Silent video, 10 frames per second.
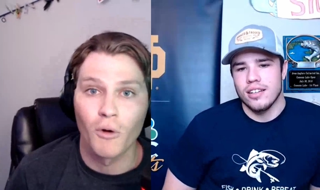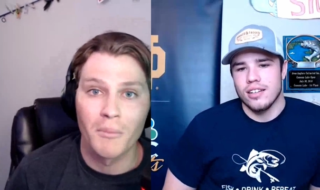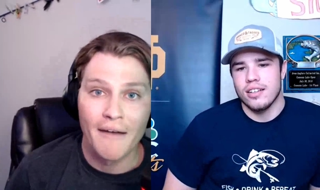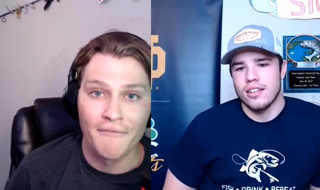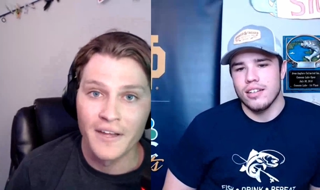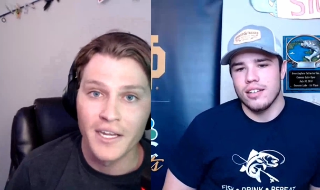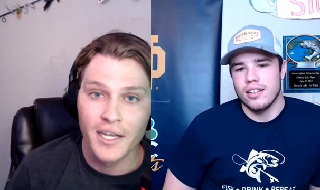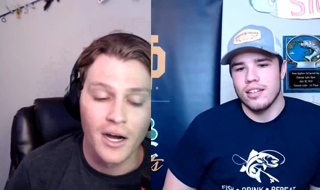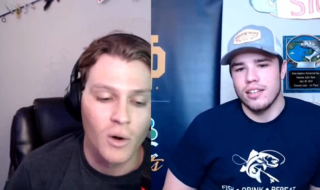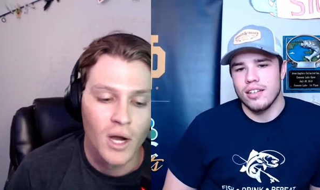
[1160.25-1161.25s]
Speaker 1: format
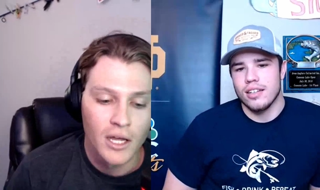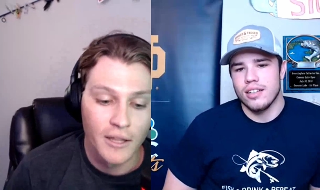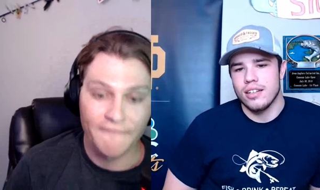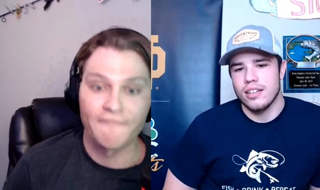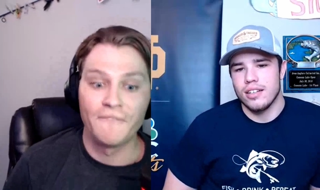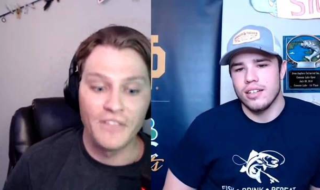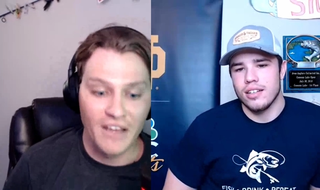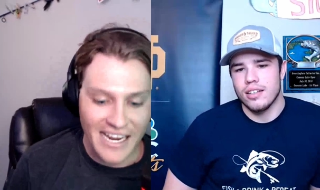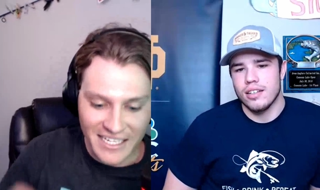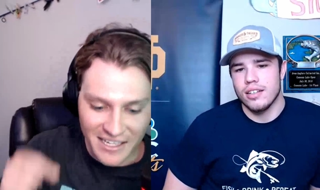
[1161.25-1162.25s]
video, the
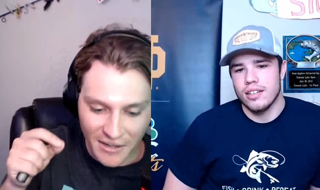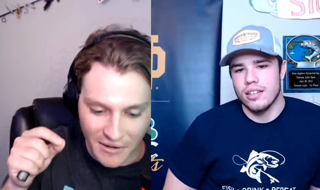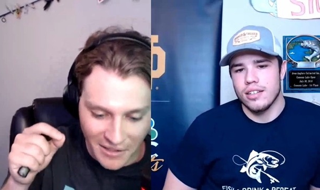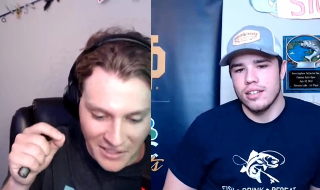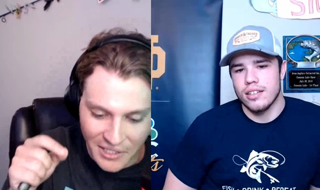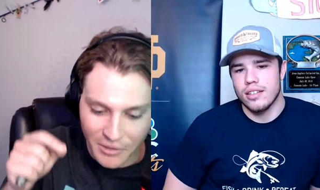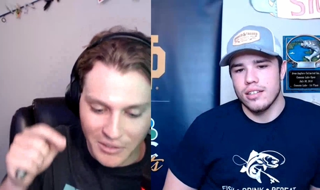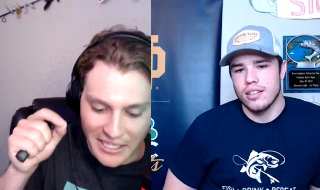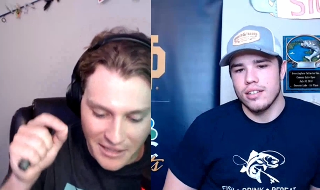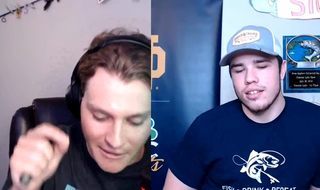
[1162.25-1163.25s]
the the
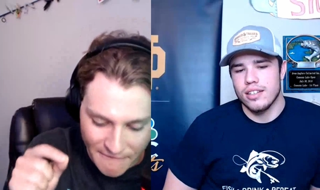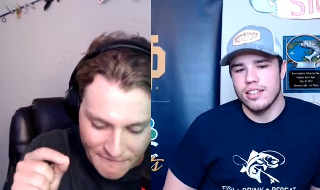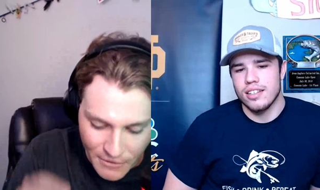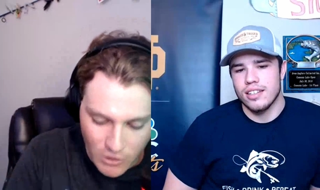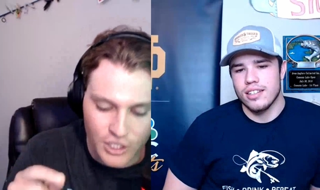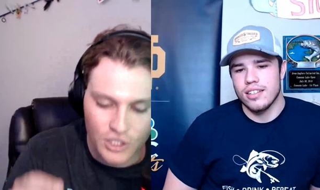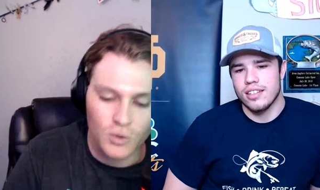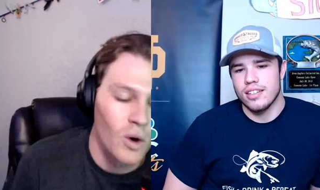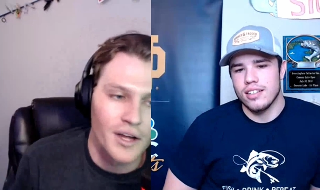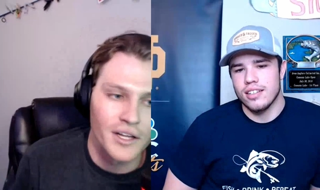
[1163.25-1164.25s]
literally the first
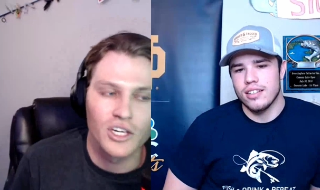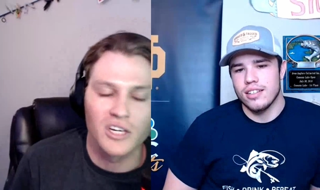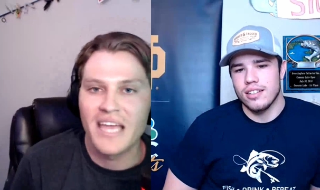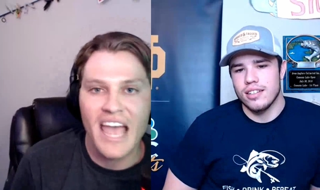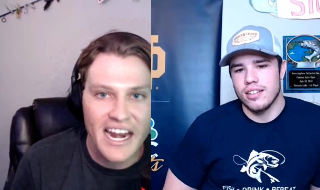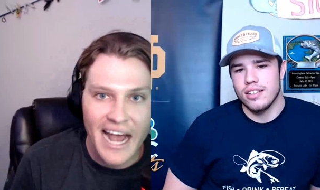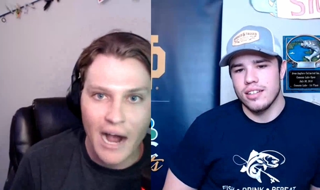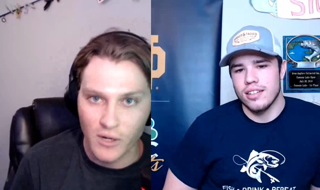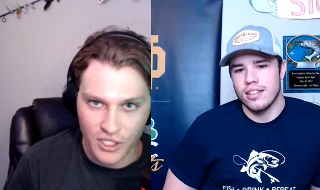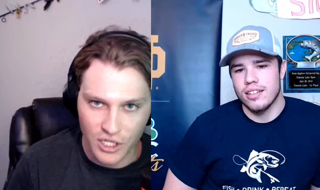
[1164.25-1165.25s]
one took me eight
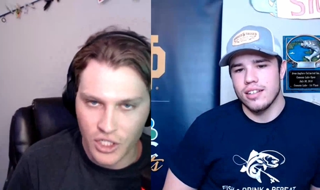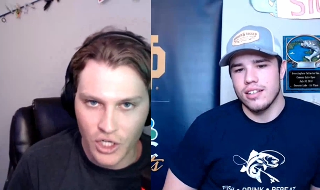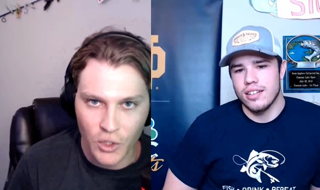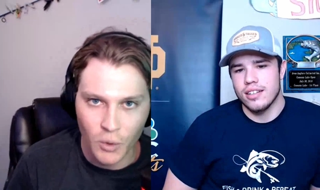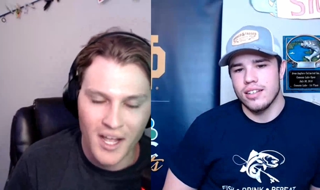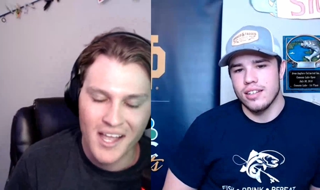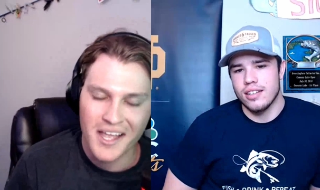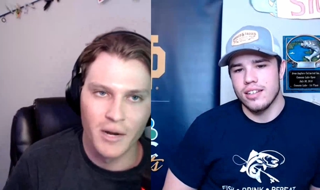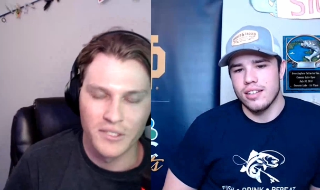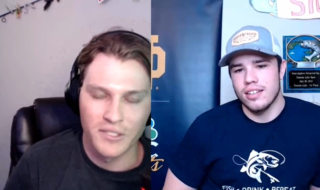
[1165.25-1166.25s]
hours to do,
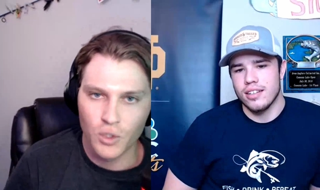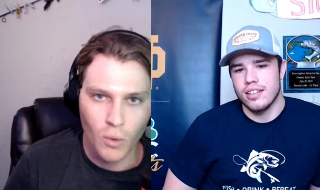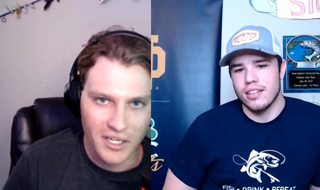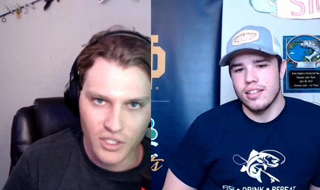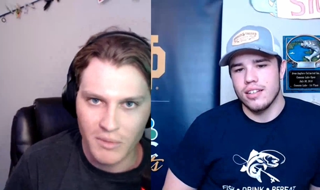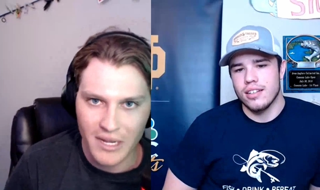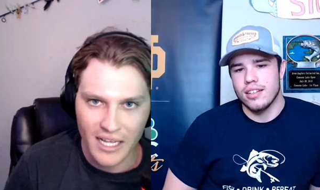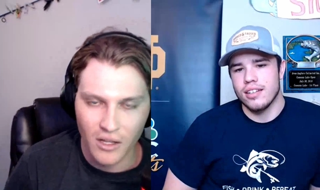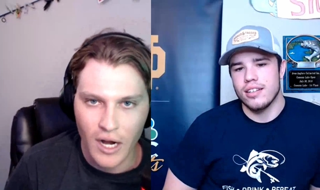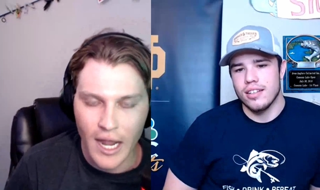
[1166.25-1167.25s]
and it was a 22
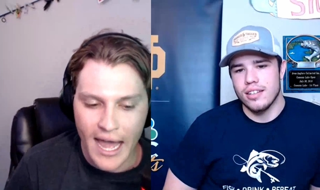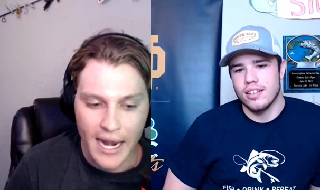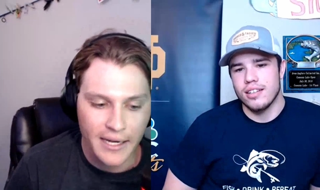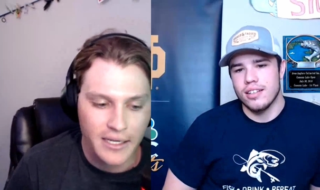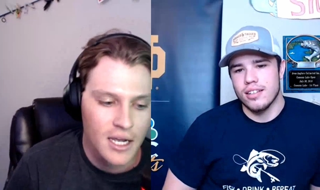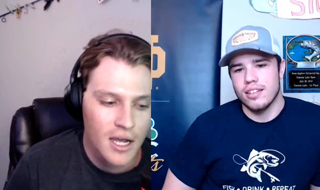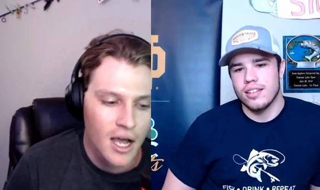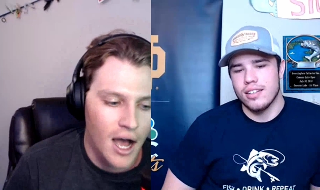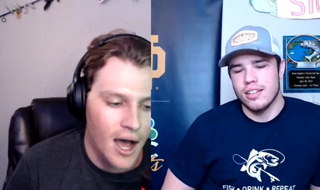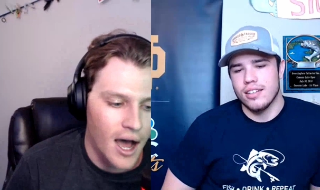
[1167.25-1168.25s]
minute long edit.
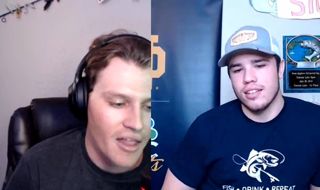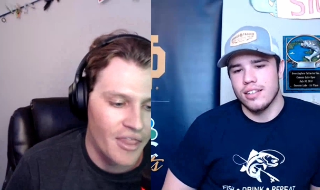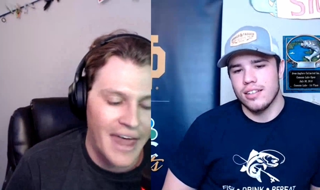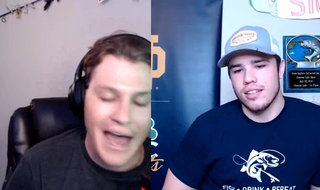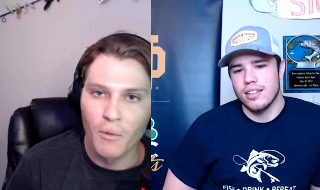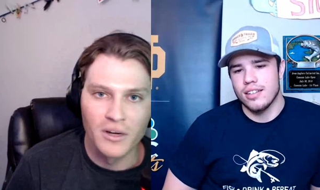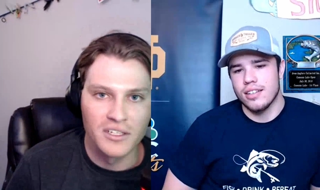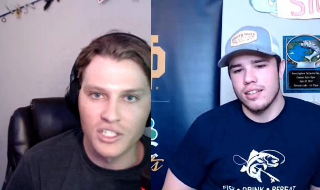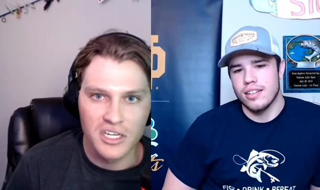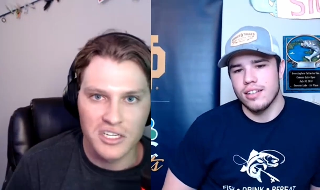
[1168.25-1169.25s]
Uh, that
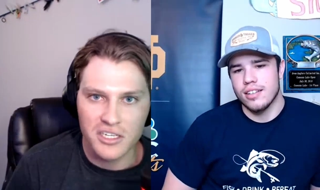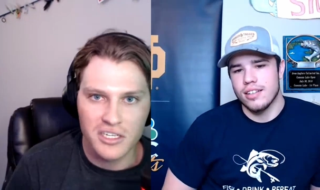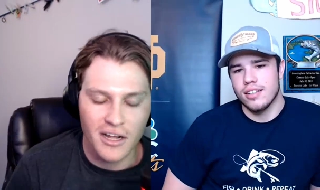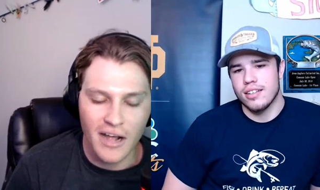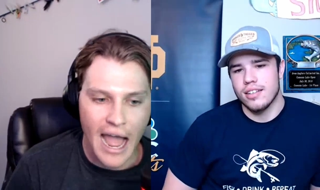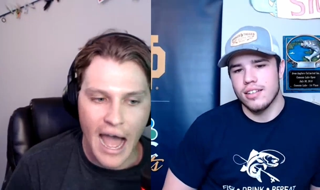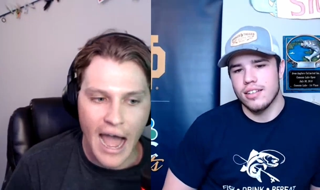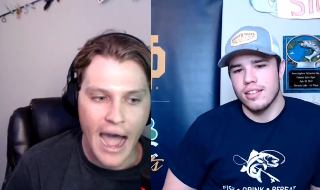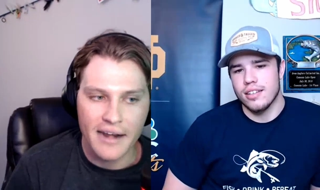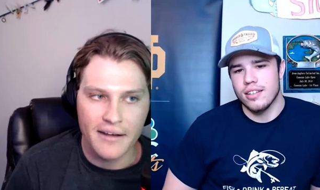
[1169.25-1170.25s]
was just I
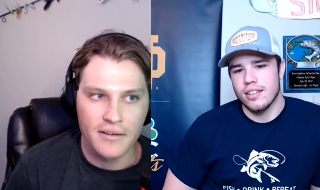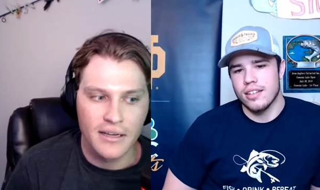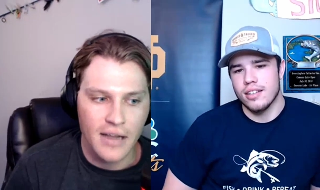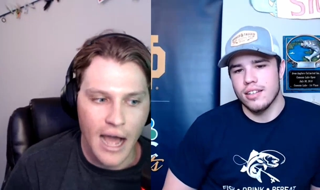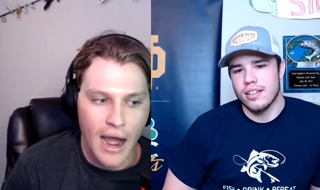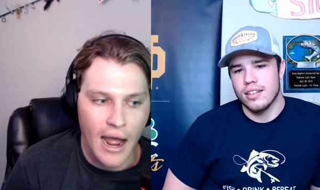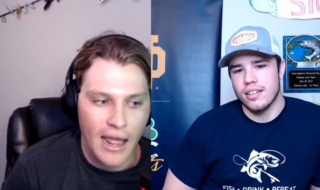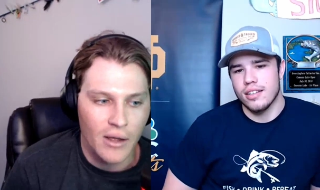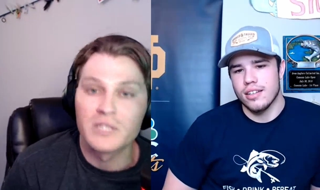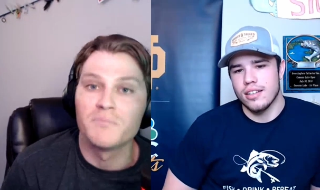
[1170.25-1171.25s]
I, I I
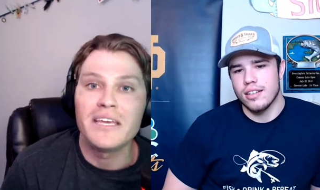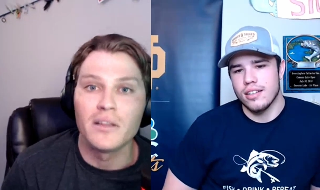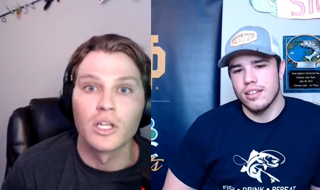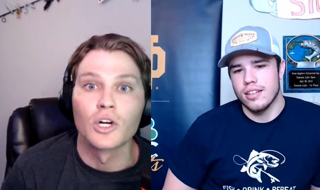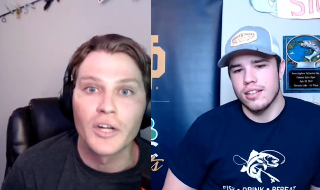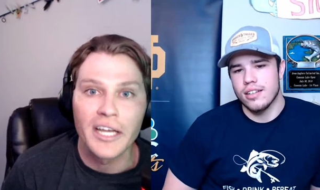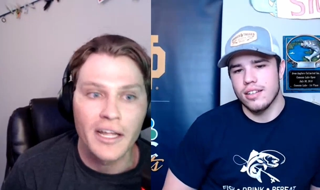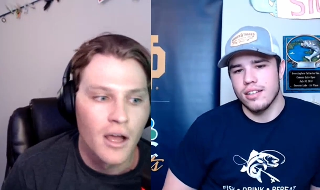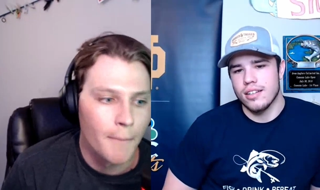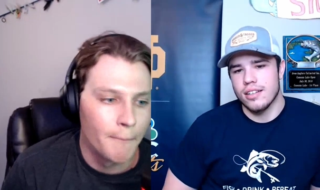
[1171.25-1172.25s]
it was me
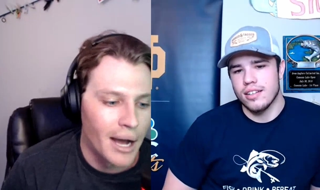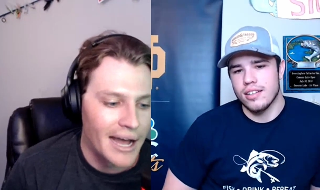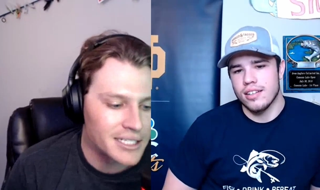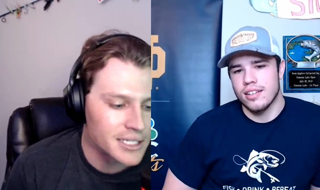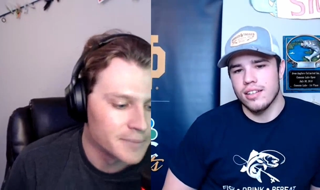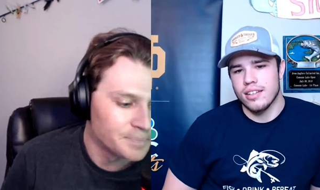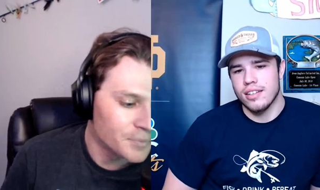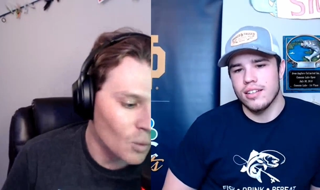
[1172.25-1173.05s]
learning, but